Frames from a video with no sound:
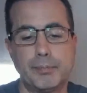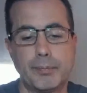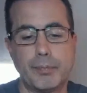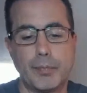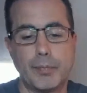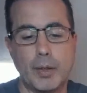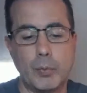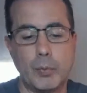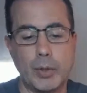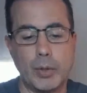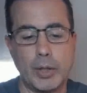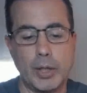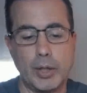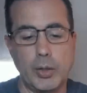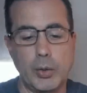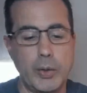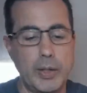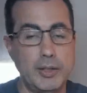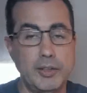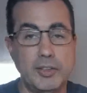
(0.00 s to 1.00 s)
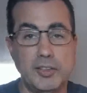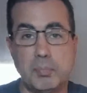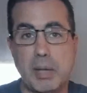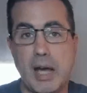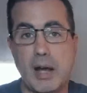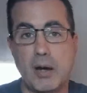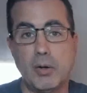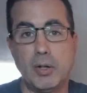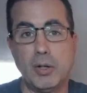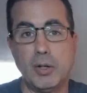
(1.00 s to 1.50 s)
we're going to go ahead and just
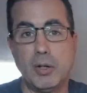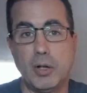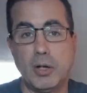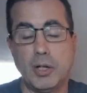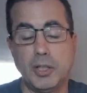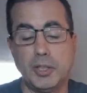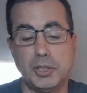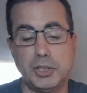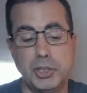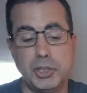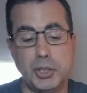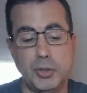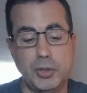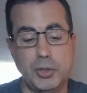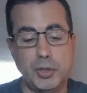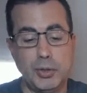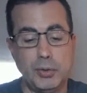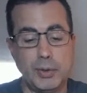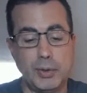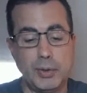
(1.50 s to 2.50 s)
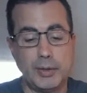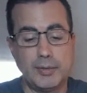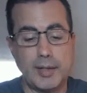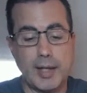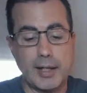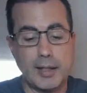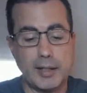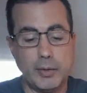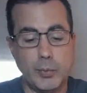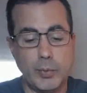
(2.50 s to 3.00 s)
power it on and show you
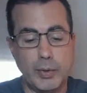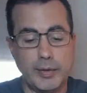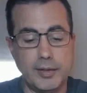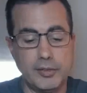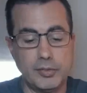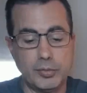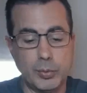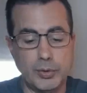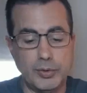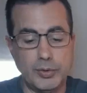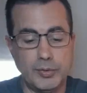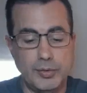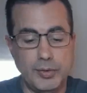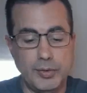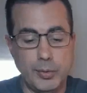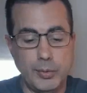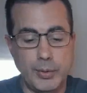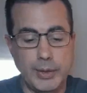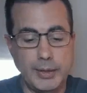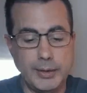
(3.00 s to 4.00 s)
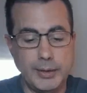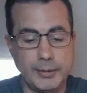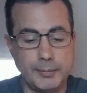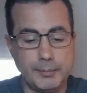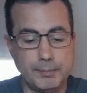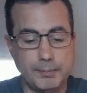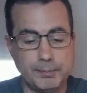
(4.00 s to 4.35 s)
exactly what this one's doing.